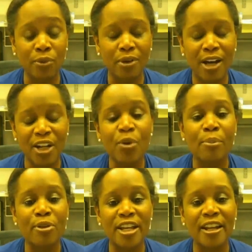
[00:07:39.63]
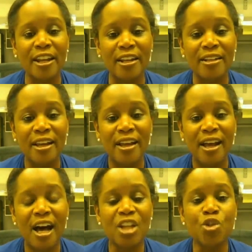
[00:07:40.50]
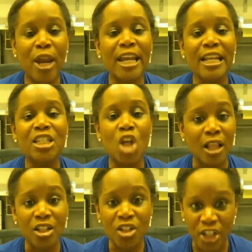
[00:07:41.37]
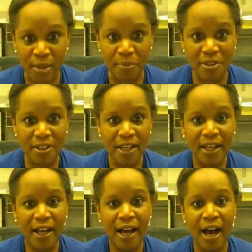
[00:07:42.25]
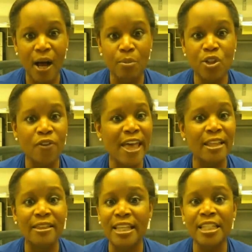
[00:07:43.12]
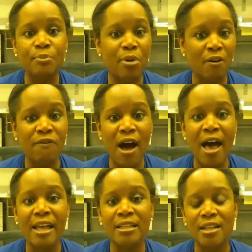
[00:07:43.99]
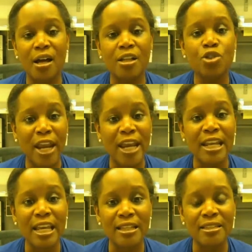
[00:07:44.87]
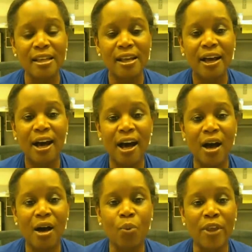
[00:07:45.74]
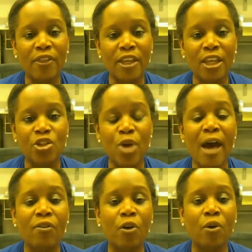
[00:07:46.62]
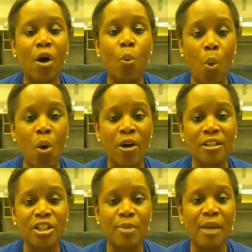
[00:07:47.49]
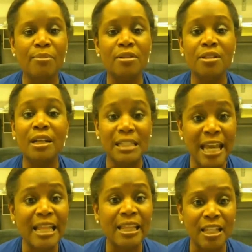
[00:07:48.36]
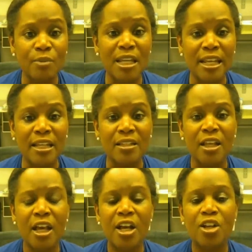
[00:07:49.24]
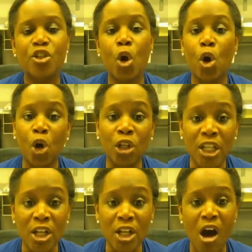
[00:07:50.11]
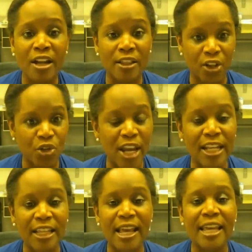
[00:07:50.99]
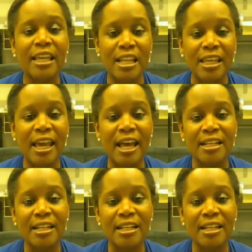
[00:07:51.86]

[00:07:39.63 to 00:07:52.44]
underrepresented trainee scholarships. So that this provides trainees with the travel awards to be able to attend these meetings. So early on in their training, they can